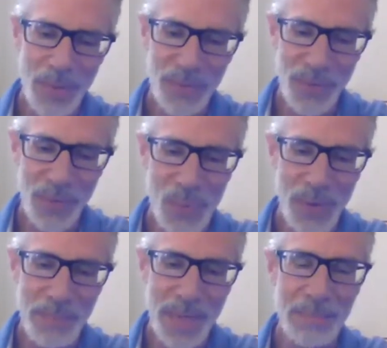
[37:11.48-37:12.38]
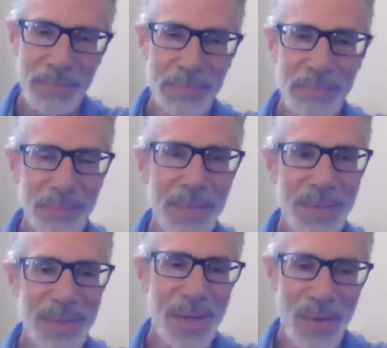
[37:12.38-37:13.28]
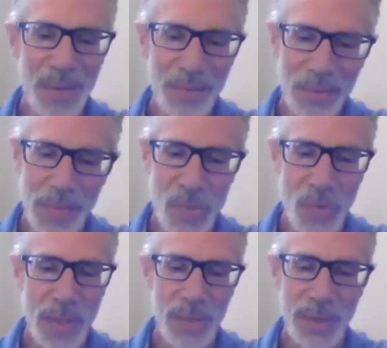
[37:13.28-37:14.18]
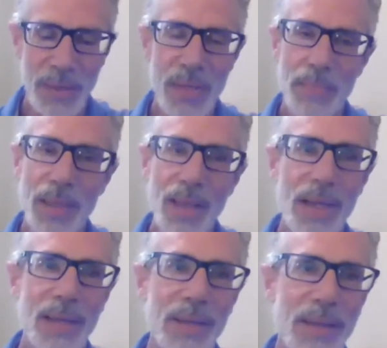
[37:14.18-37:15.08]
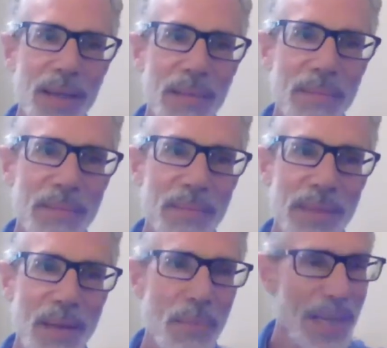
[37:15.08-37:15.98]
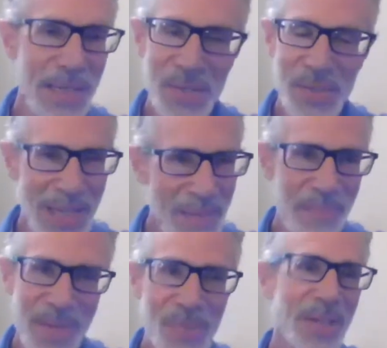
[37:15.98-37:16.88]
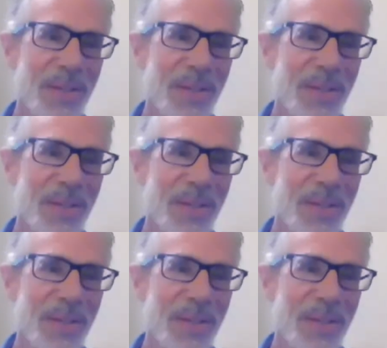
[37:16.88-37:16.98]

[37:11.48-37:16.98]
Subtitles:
folks want to make the majority of their living playing, everybody needs to keep music in their